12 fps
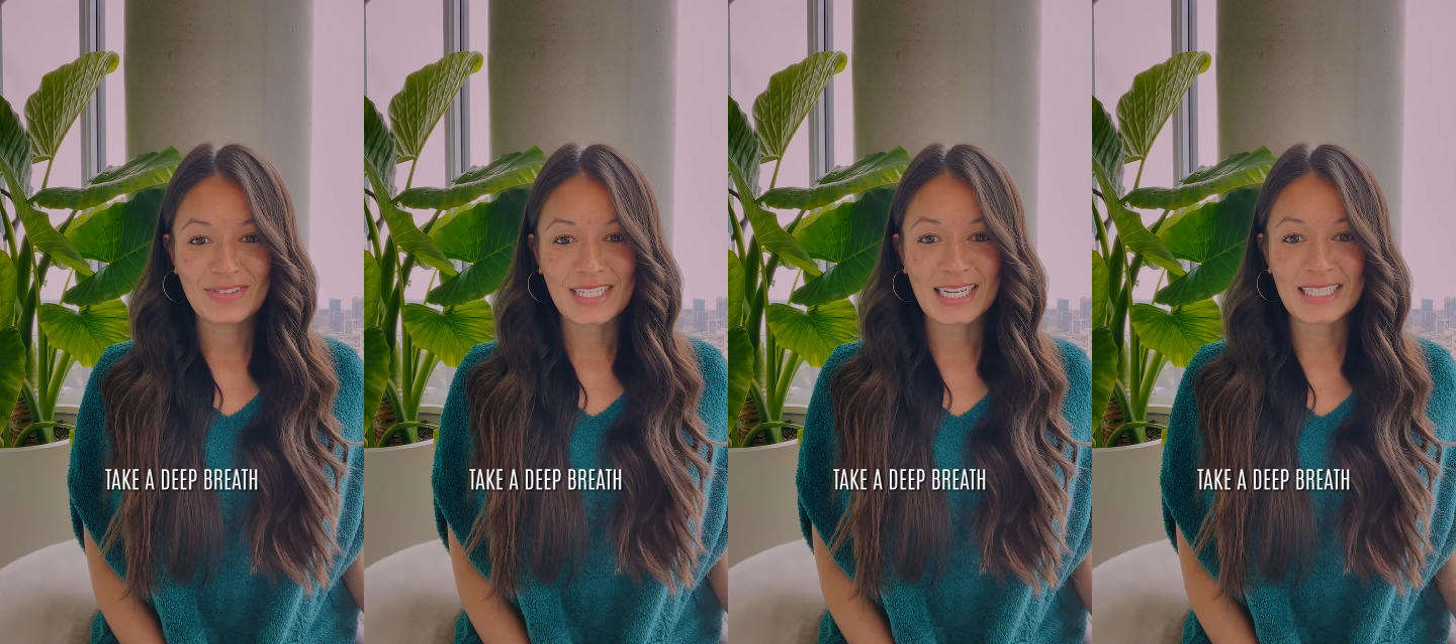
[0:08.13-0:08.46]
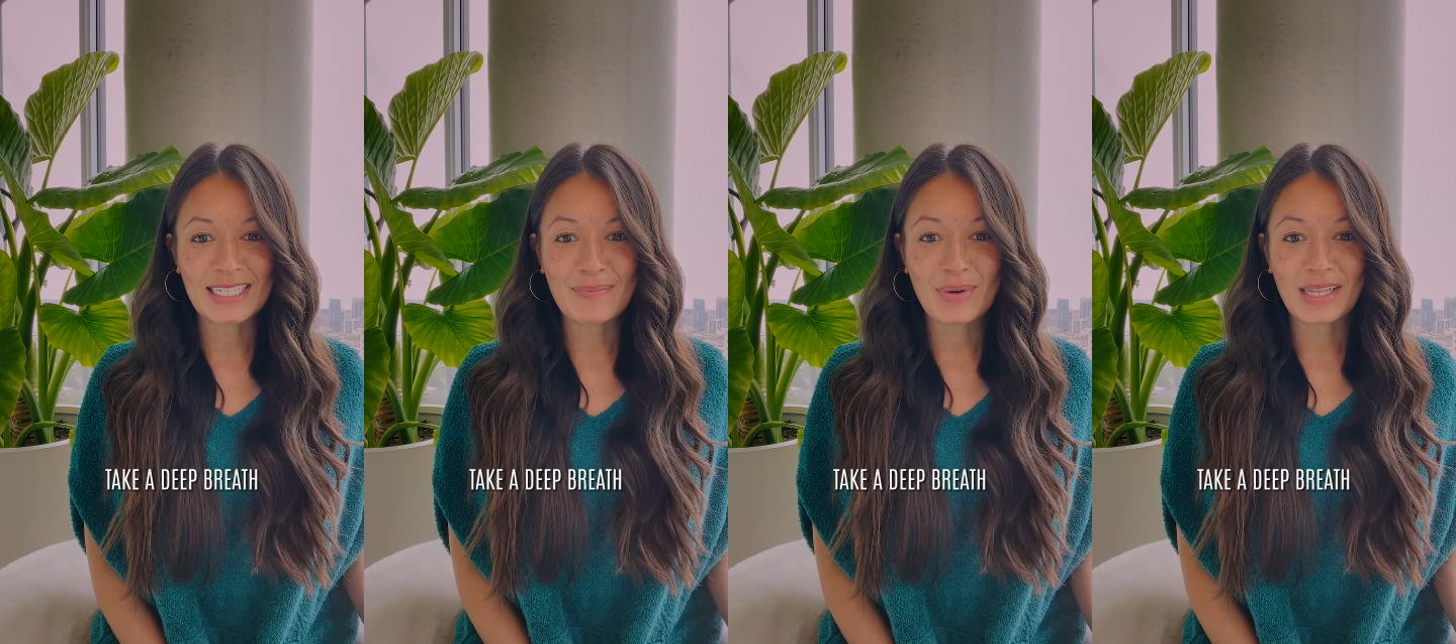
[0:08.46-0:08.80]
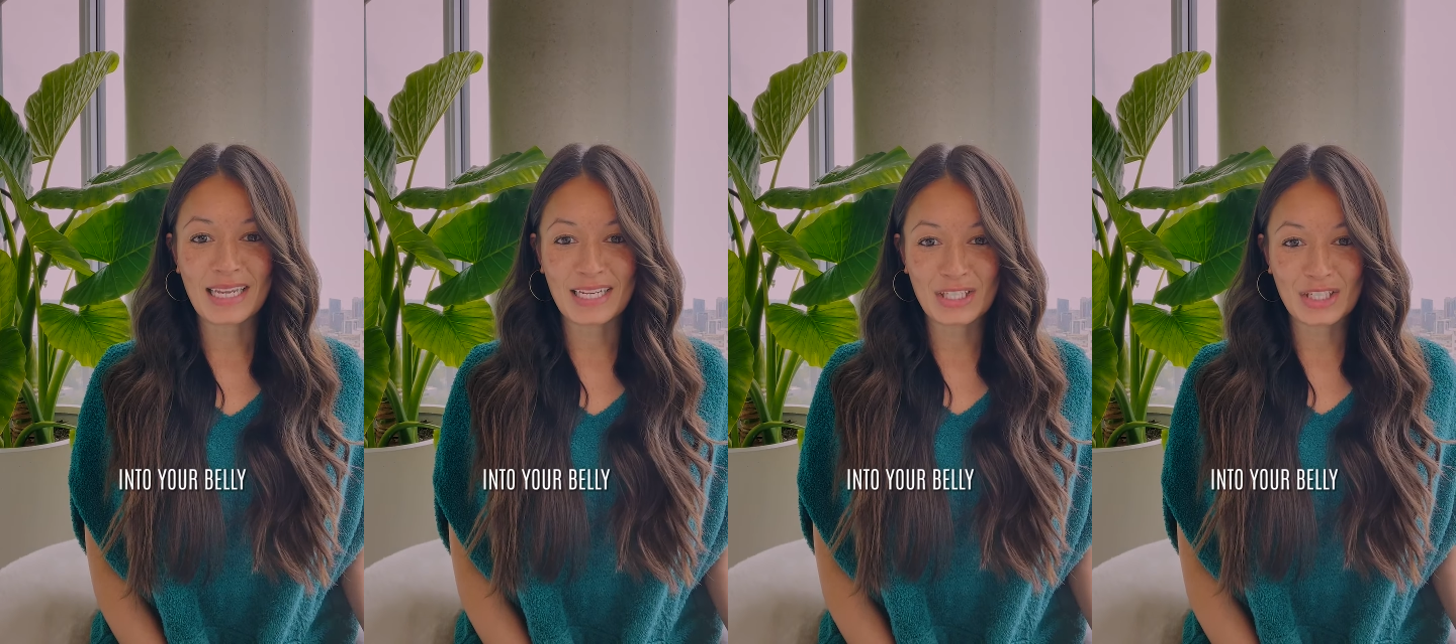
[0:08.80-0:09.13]
take a deep
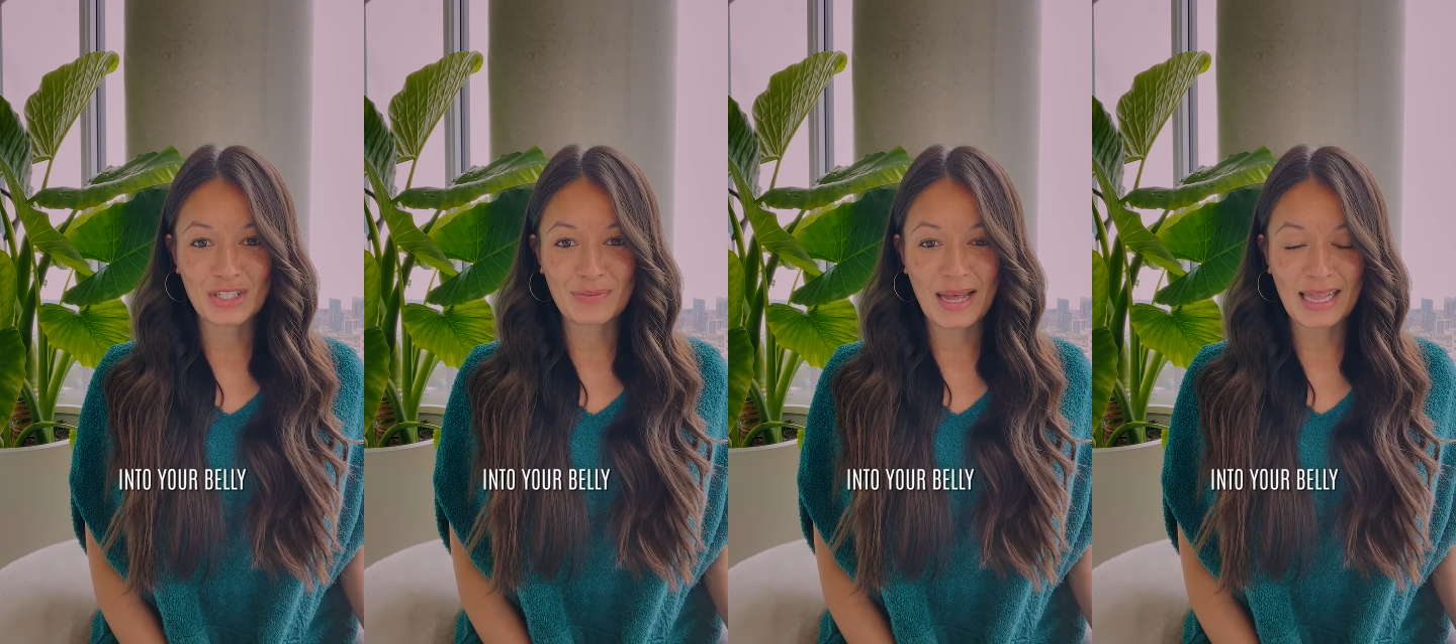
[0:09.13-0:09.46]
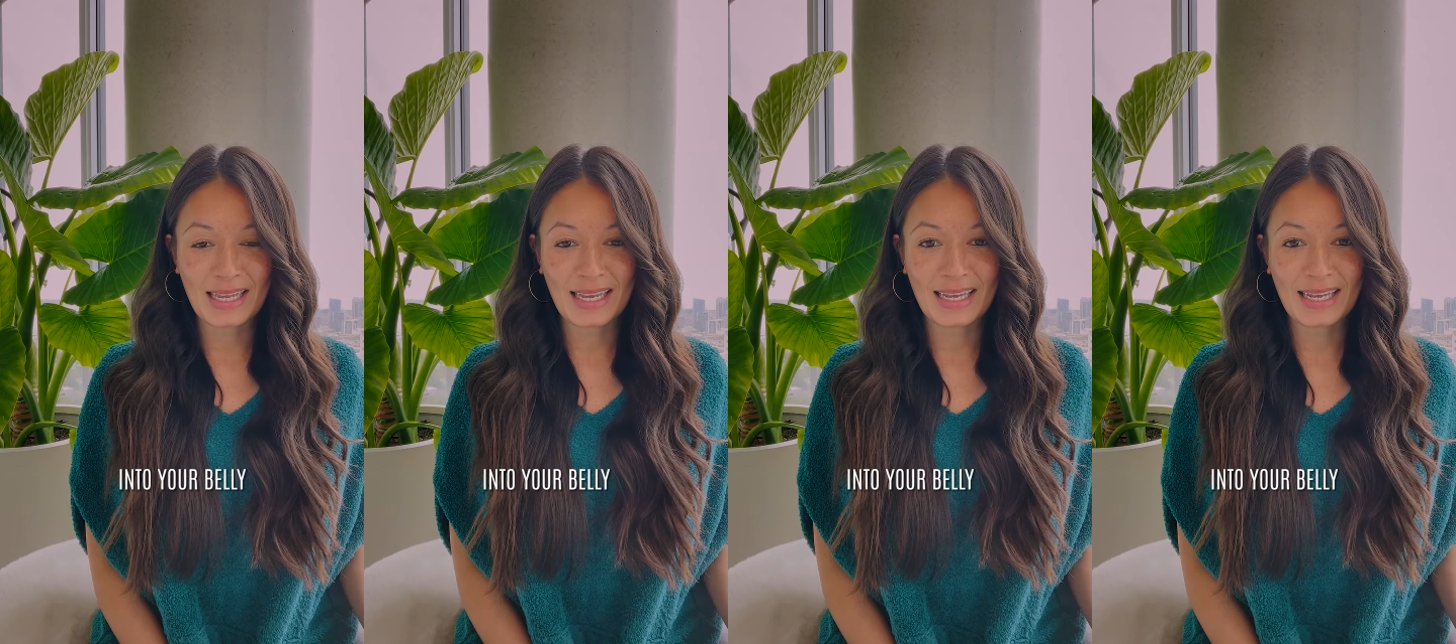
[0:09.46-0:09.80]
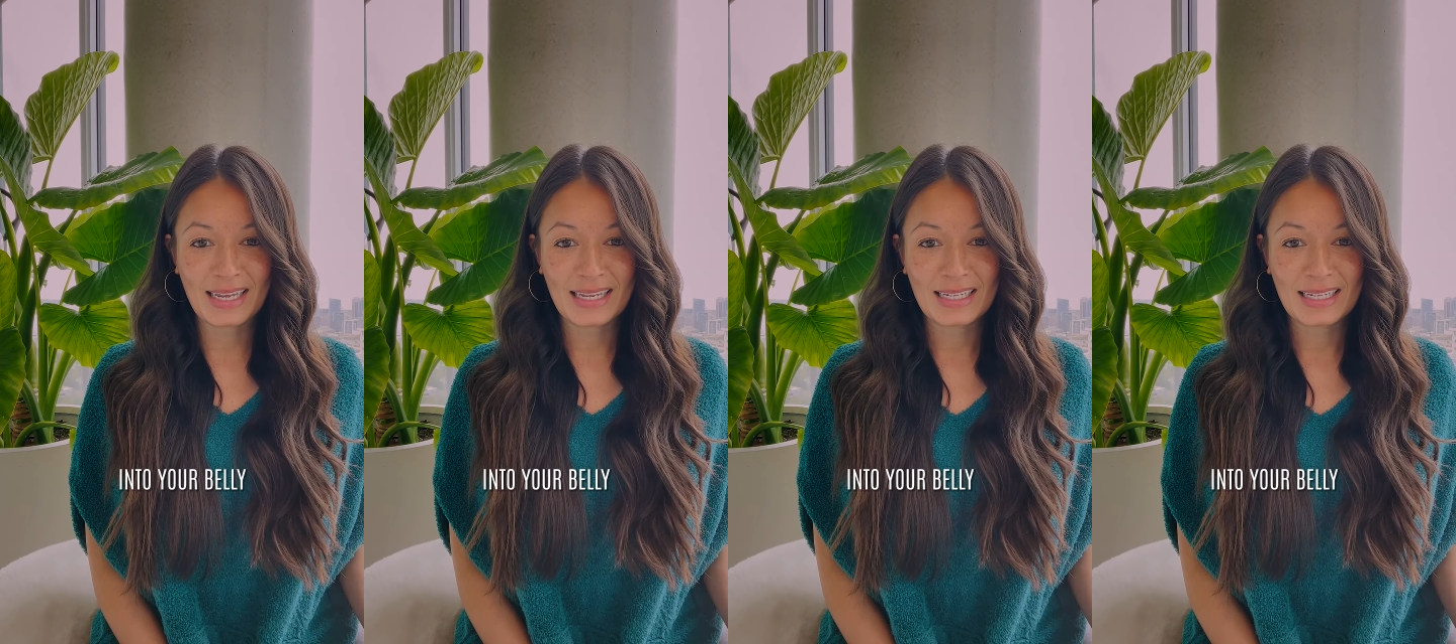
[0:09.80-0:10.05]
breath into your belly,